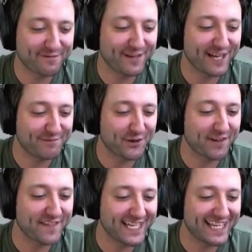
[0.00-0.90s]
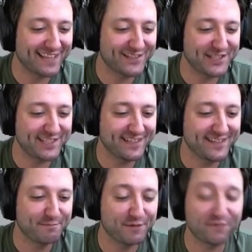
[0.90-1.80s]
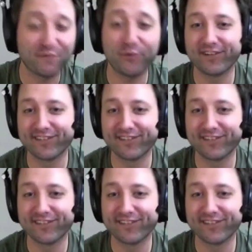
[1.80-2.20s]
I've drawn that analogy before.